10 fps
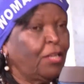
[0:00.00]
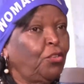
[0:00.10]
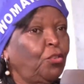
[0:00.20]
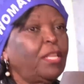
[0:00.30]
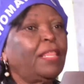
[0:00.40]

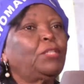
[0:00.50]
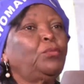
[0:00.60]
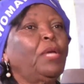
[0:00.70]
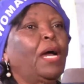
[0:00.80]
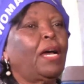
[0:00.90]
Not that
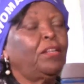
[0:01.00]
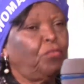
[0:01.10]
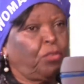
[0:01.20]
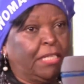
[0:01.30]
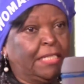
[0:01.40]
we are
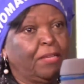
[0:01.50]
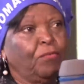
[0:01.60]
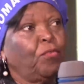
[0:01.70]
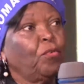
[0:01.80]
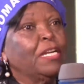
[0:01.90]
advocating
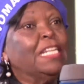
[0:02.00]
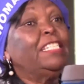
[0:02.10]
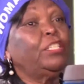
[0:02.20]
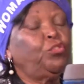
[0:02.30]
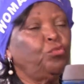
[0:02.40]
for
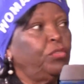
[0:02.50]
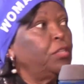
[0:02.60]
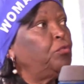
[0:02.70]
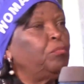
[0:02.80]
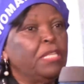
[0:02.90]
needy
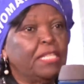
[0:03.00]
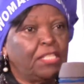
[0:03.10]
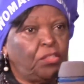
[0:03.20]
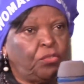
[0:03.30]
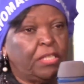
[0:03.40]
children to be in the
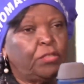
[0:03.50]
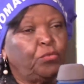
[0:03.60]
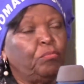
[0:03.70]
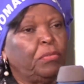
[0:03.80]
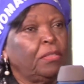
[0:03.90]
streets
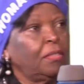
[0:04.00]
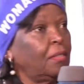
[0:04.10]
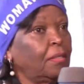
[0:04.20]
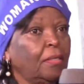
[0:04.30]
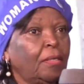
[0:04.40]
to be